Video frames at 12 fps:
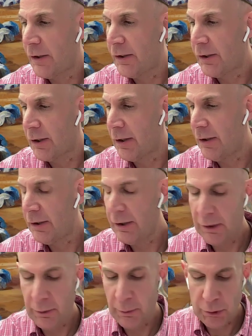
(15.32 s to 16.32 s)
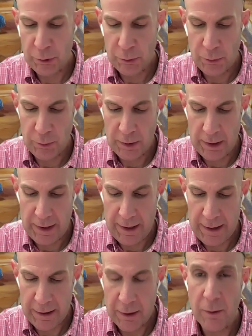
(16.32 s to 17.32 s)
hearts continue to
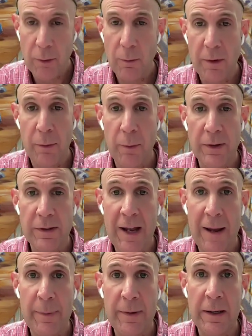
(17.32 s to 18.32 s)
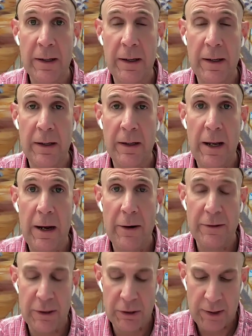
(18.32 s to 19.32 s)
ache with what's happening in
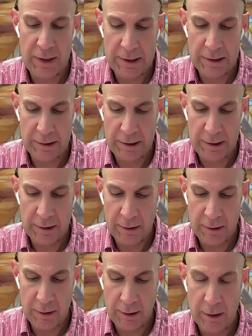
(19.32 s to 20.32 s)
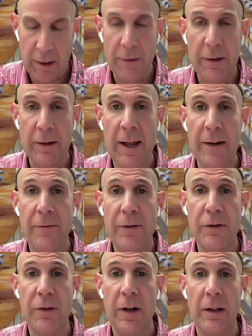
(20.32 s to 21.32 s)
Eretz Israel, in the land
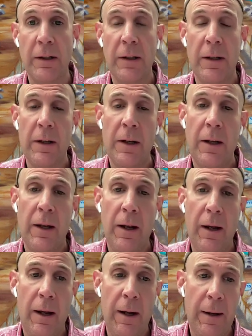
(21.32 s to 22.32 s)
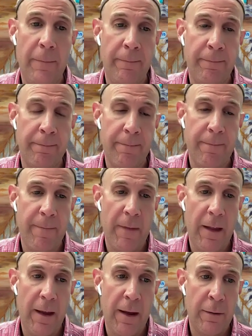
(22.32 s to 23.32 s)
of Israel,
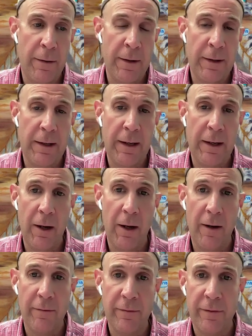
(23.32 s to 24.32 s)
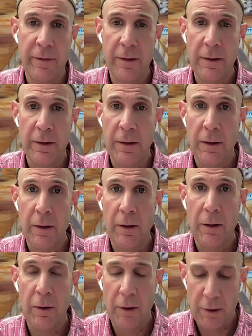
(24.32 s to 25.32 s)
and thinking of
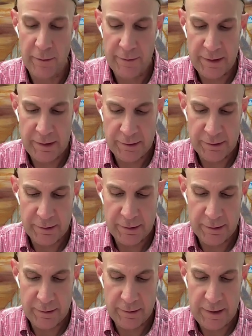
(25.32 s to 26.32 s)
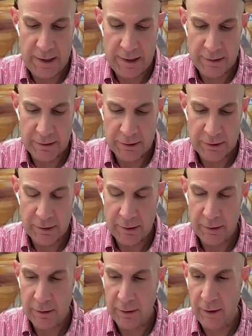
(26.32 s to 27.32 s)
all of these days
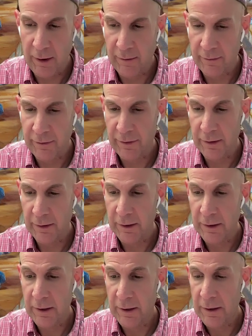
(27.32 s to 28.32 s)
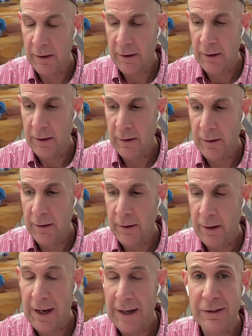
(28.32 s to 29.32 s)
of
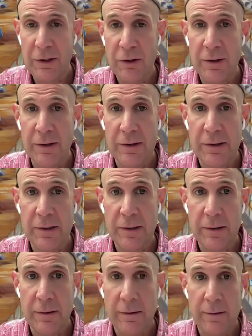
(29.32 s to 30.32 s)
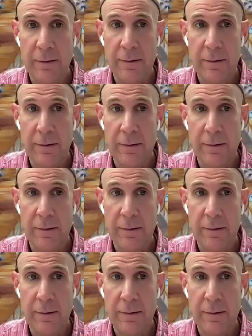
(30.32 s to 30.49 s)
hostages